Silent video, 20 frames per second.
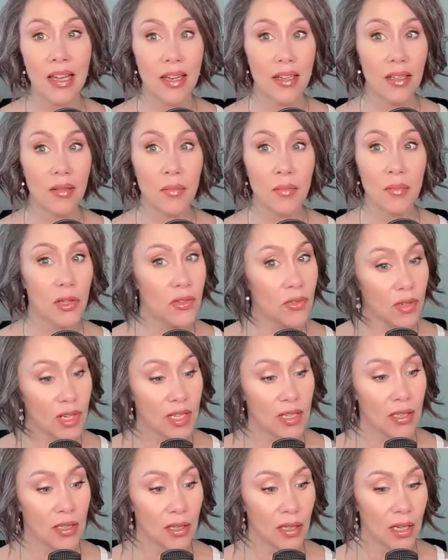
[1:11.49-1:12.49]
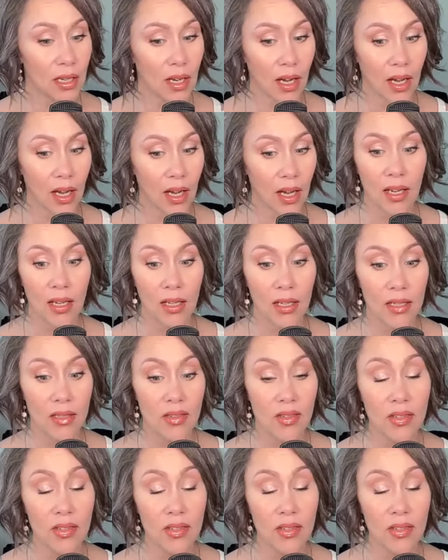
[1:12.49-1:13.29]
and most recently, I